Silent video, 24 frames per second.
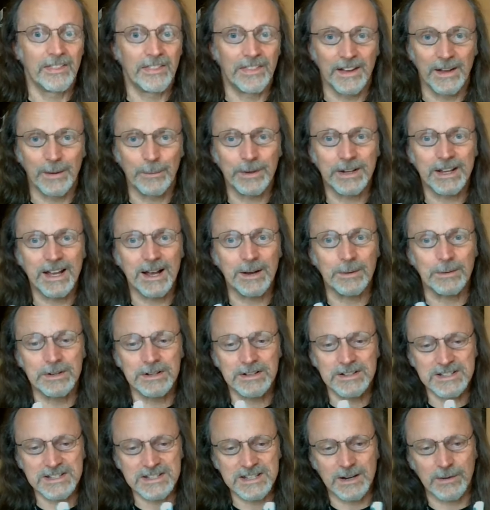there we go.
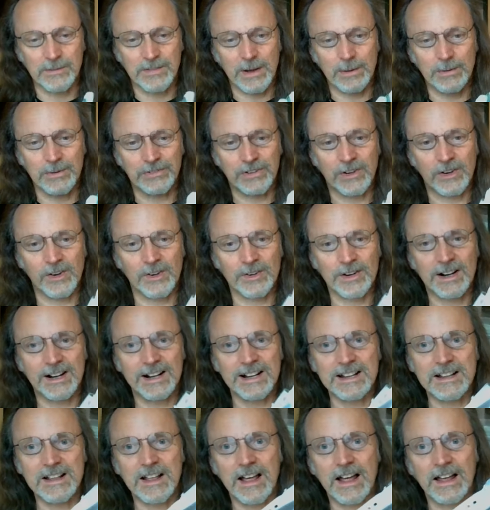So that was all
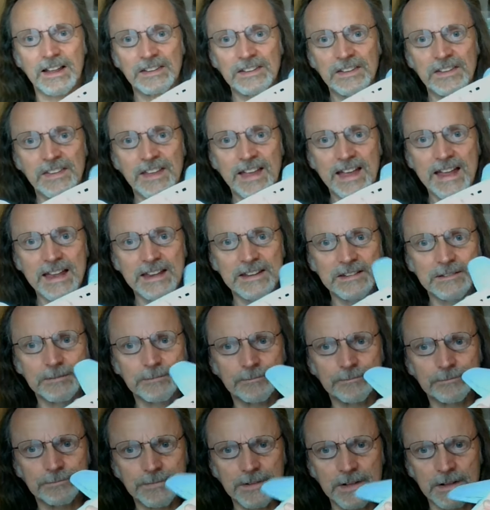right. And then
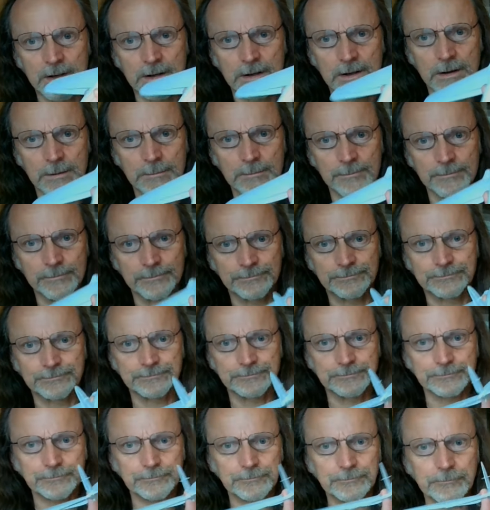
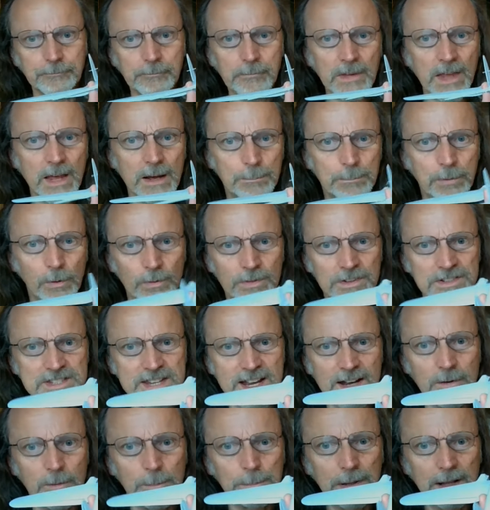I put the
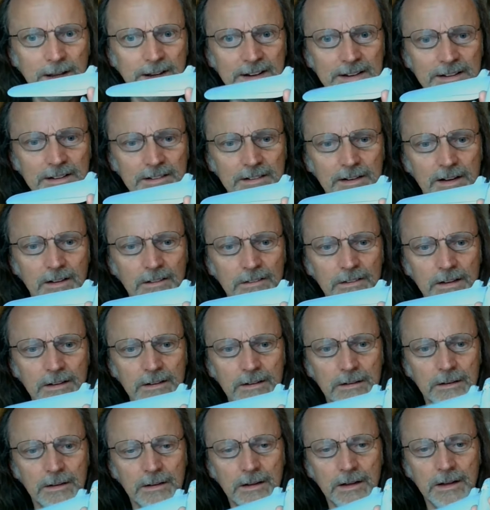tail planes on.
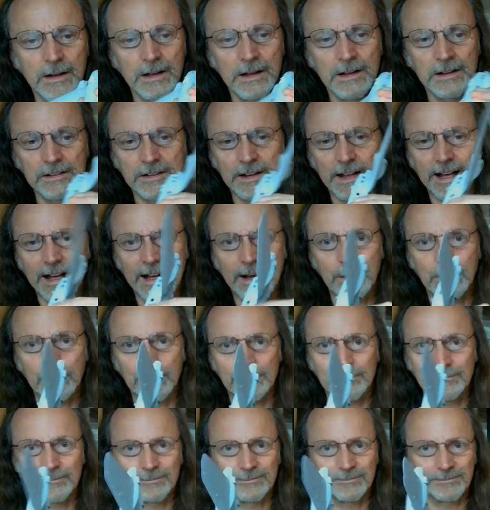Now,
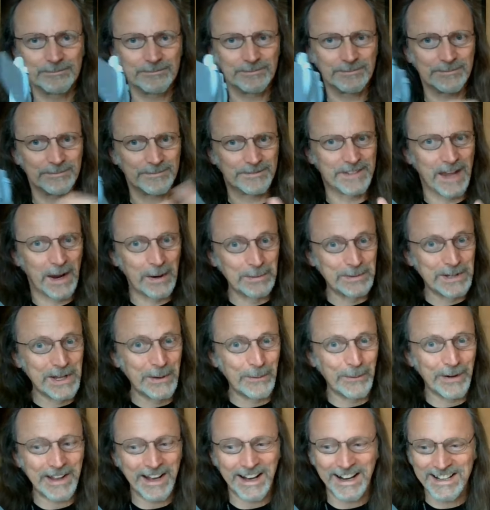don't do
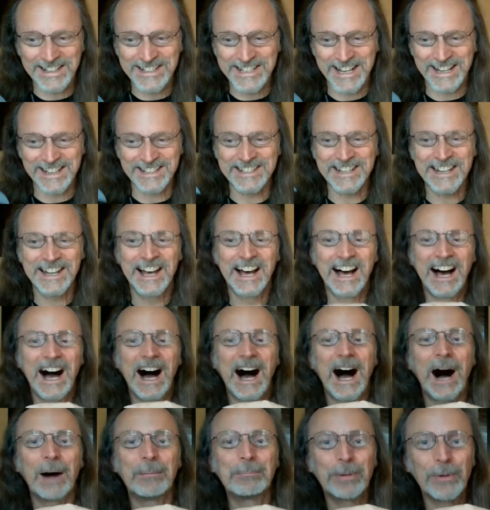what I did.
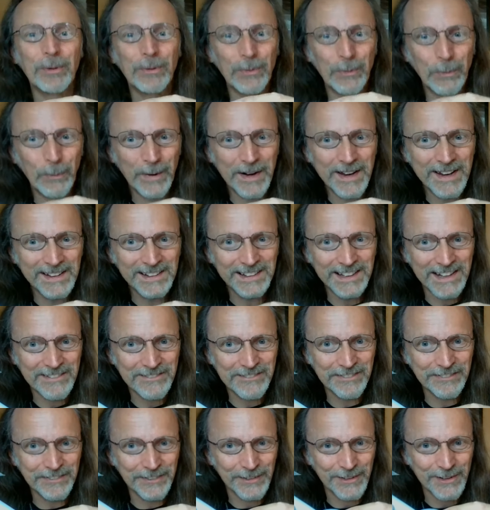I put the wheel in
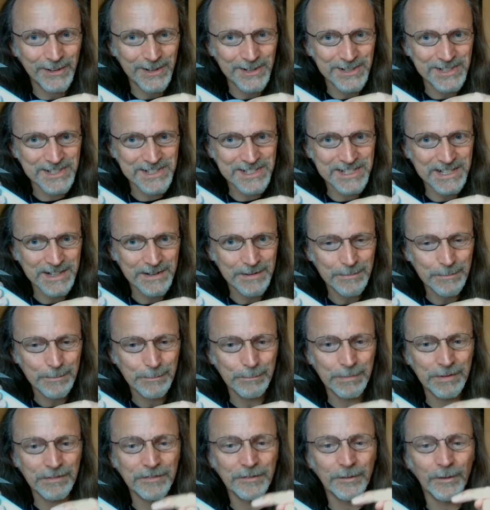first
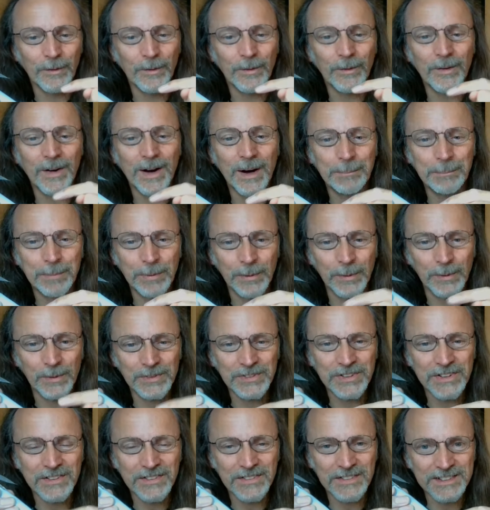before I
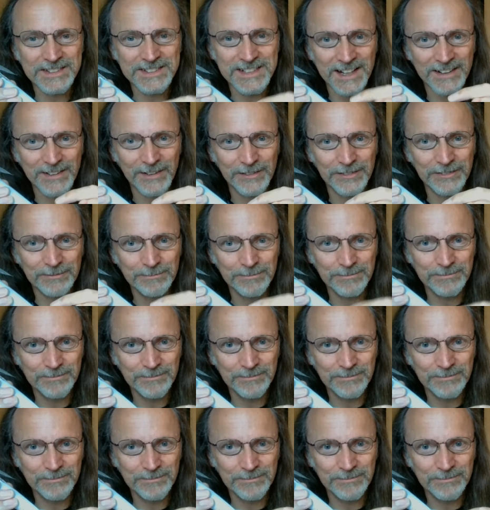put the tail